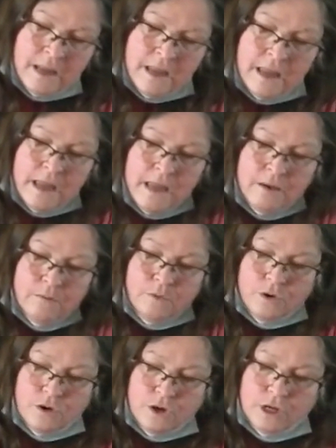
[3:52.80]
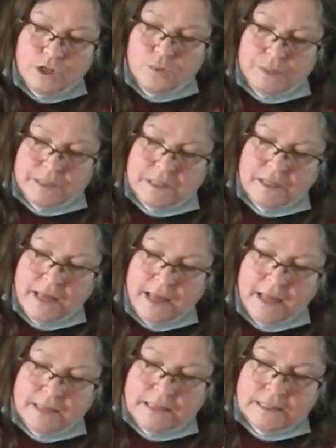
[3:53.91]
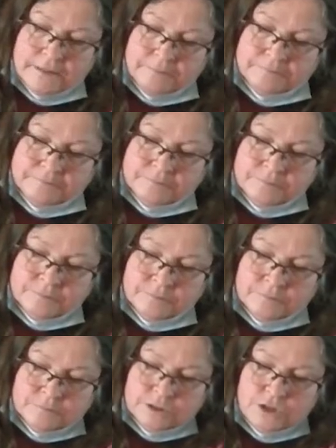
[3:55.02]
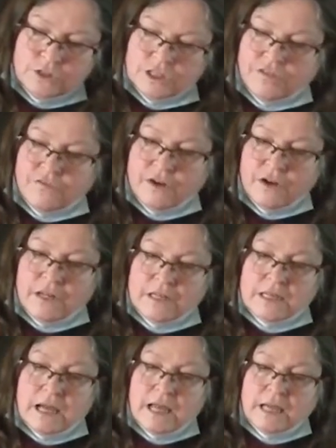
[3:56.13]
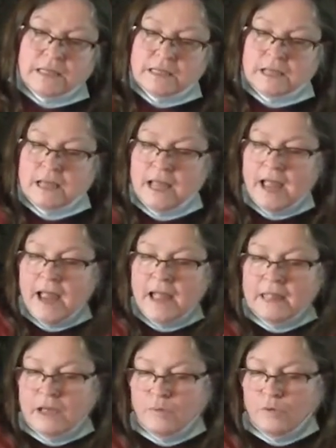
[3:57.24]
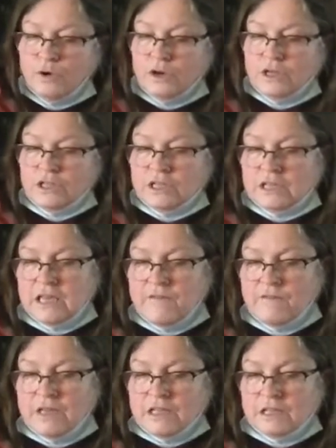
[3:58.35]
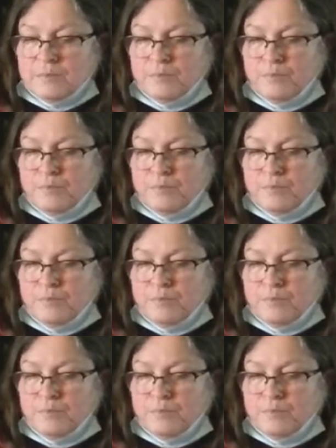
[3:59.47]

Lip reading: And we're going to twist that. Make sure it's fairly tight. And then we're going to just give this a